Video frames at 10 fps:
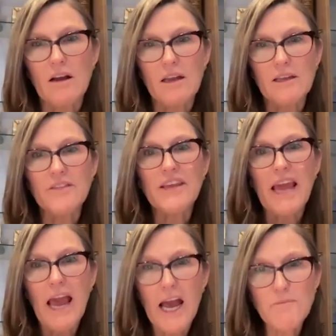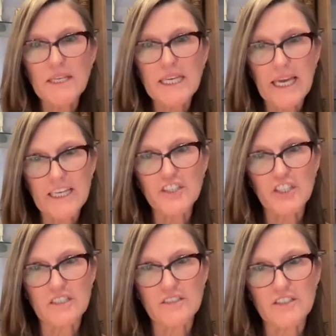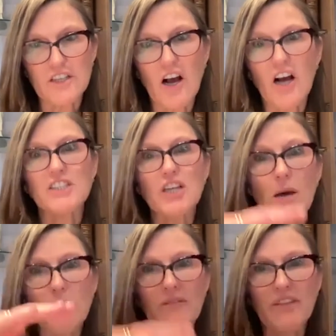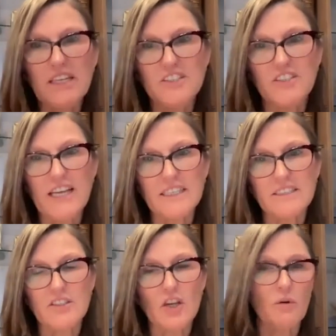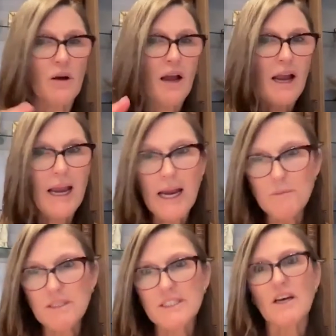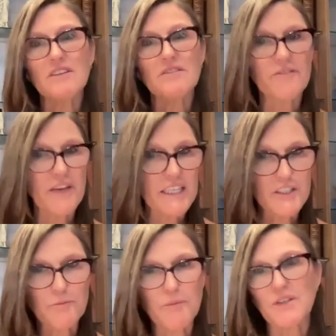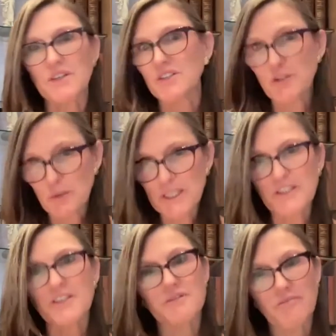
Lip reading: in the applications on top of the internet. So Amazon, Facebook, Twitter.